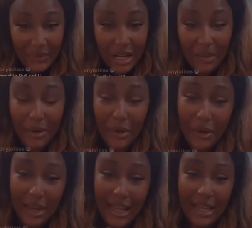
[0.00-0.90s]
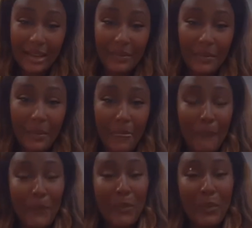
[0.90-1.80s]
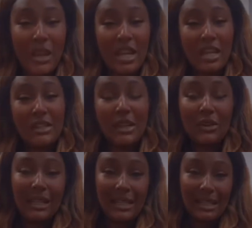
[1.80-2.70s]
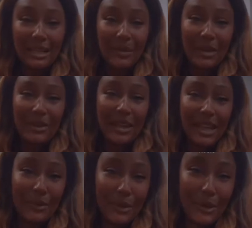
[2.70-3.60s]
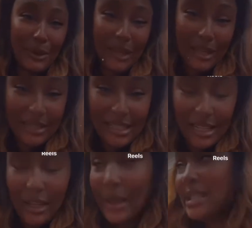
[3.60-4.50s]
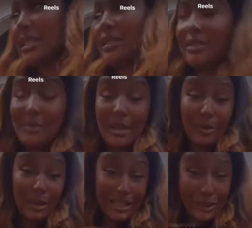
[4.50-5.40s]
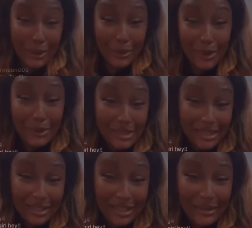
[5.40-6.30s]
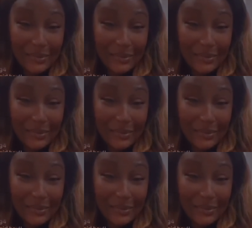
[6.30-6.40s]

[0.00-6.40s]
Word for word: Come on. So listen, let me go ahead real quick because I just cooked me a really good roast